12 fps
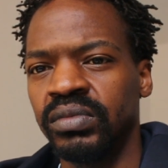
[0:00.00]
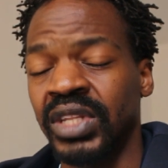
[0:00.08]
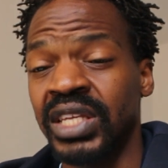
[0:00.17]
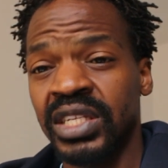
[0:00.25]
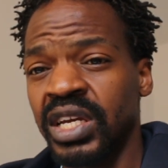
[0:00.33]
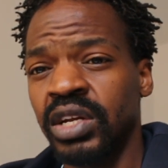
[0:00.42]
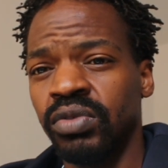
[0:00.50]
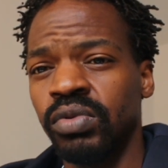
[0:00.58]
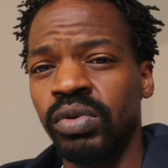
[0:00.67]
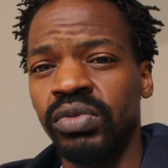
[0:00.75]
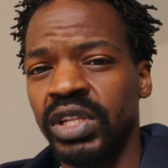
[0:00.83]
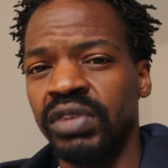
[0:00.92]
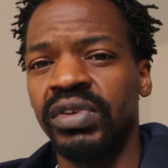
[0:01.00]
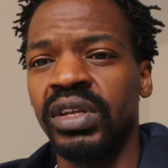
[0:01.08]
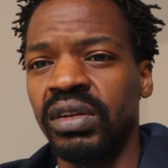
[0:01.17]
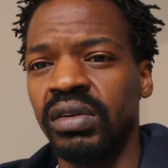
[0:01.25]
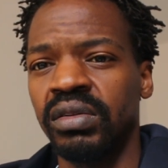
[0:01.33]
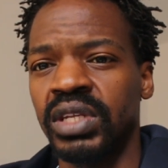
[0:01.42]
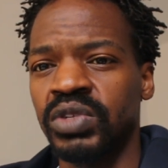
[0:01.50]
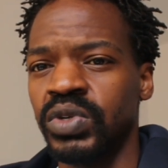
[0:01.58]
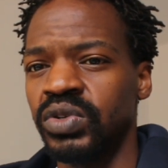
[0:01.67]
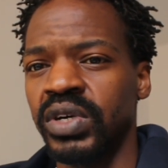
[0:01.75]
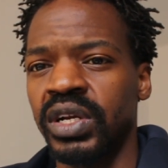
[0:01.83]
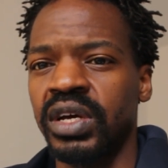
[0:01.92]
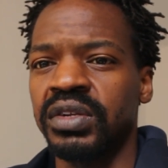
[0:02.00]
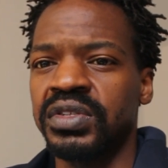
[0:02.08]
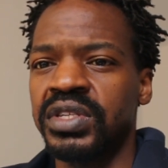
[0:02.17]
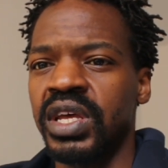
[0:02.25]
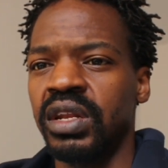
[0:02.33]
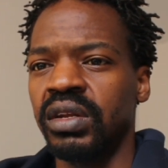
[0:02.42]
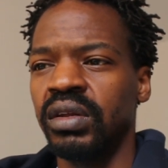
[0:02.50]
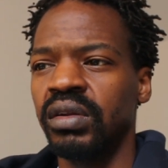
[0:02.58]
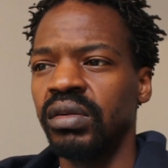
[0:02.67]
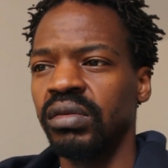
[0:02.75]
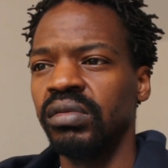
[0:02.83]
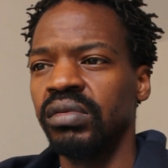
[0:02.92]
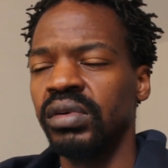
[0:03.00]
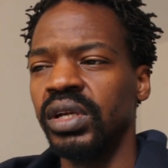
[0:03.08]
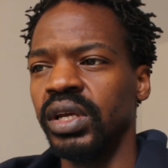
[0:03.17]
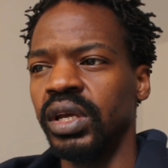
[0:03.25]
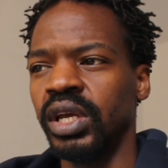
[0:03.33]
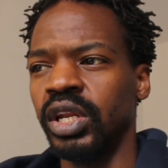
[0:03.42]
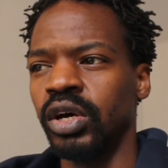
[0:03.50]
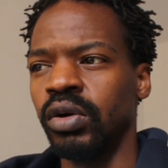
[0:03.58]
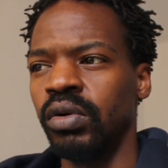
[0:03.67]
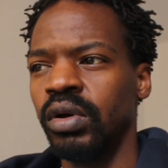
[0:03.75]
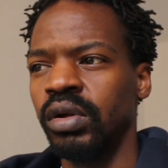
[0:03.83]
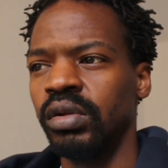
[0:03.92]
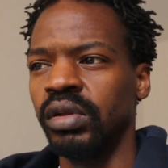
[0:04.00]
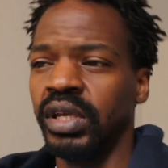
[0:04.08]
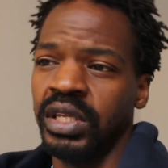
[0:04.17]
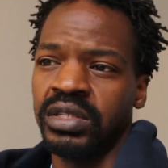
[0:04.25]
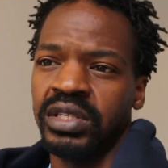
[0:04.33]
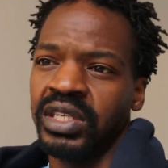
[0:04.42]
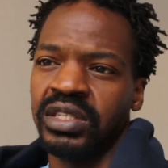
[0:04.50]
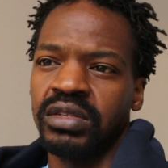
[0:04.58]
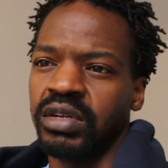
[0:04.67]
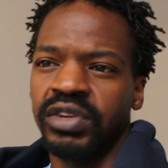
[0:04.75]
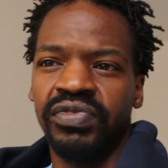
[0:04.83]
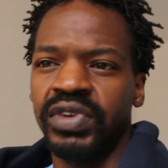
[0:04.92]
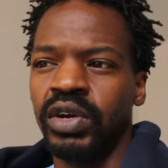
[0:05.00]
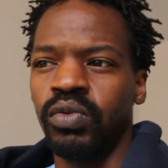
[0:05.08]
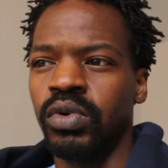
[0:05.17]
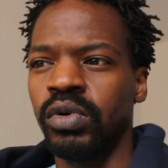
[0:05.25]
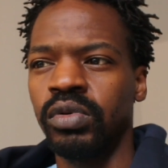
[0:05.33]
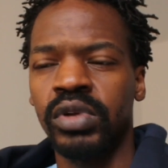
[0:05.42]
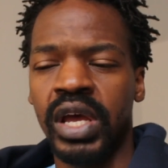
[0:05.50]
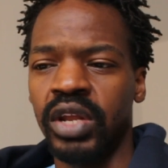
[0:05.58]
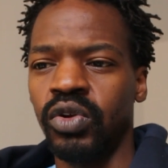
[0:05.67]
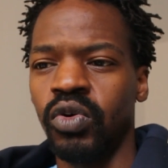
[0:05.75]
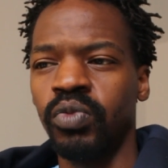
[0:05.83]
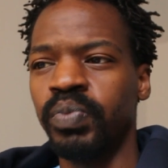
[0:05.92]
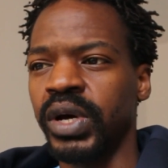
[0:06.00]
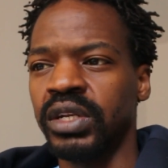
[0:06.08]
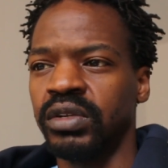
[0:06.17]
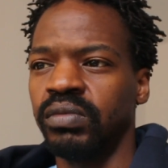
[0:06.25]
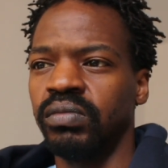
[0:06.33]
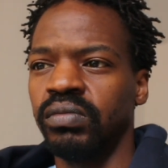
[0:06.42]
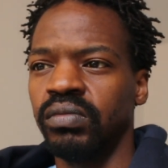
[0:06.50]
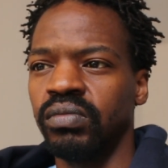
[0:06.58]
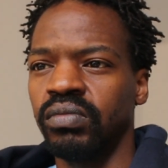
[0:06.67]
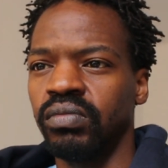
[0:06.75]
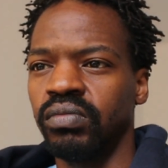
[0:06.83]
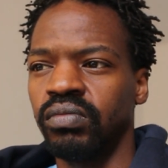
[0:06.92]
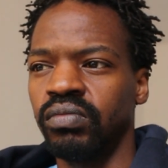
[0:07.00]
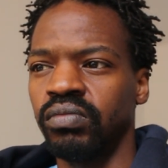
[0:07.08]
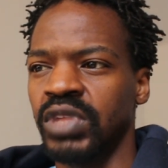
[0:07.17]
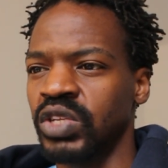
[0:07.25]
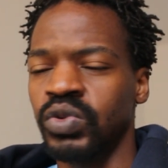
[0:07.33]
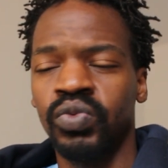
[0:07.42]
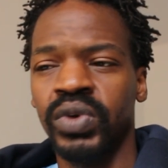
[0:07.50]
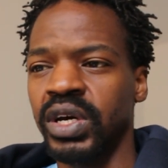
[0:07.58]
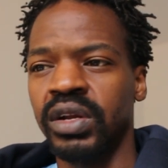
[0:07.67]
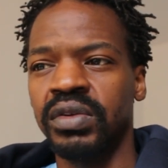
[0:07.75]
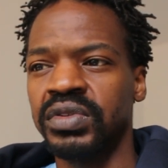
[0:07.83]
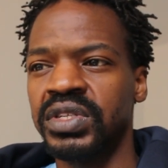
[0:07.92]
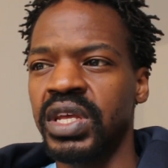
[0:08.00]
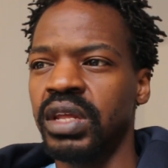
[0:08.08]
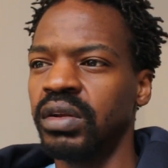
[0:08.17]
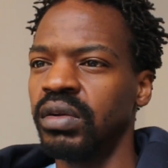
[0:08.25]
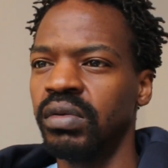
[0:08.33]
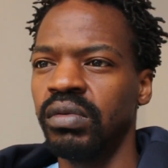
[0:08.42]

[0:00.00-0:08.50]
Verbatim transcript: That's the kind of world we live in. That's what you gotta understand you know, it's, it's not a fair world, I know, but that's what we gotta understand.